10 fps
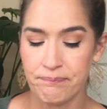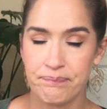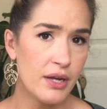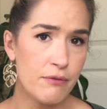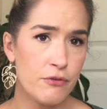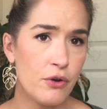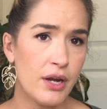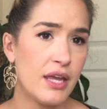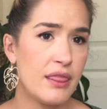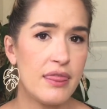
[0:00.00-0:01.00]
So if
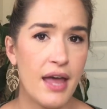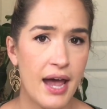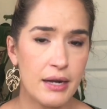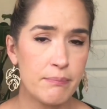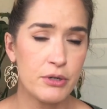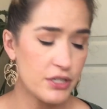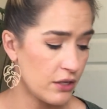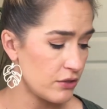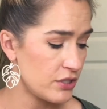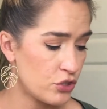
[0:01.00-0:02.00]
you're in that
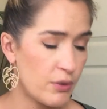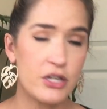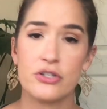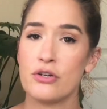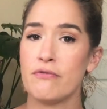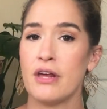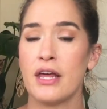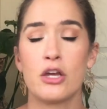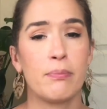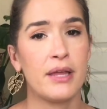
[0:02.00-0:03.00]
particular situation, you feel
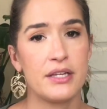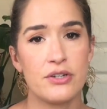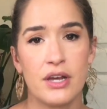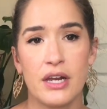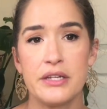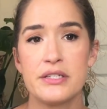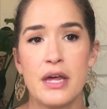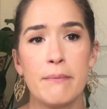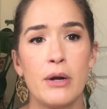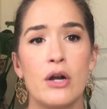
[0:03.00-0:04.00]
like your plants are getting
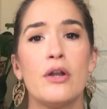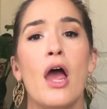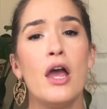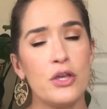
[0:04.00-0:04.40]
sunburned,